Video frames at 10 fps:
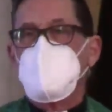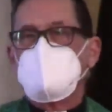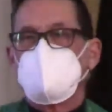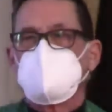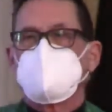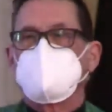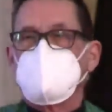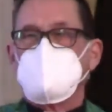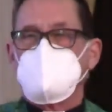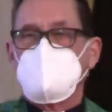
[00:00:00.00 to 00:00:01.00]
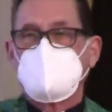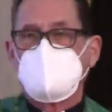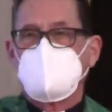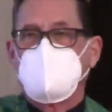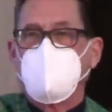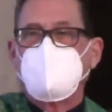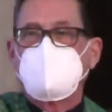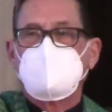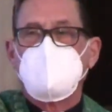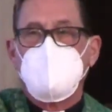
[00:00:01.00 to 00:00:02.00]
to the fictional
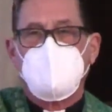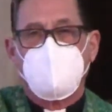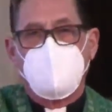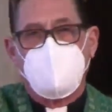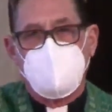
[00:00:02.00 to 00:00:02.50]
golden era.